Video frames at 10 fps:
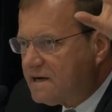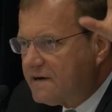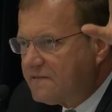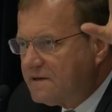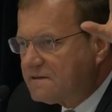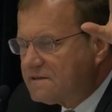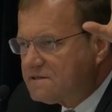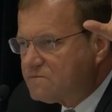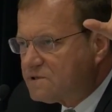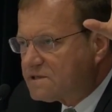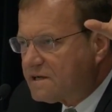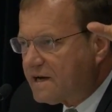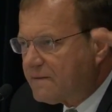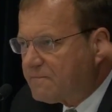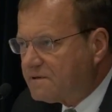think this is what's going to
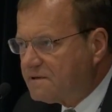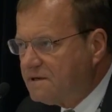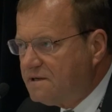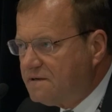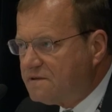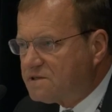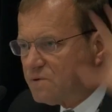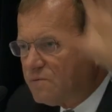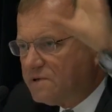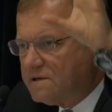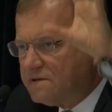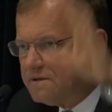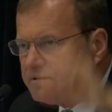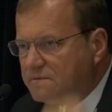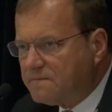happen. This is what we need to
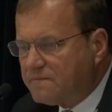do.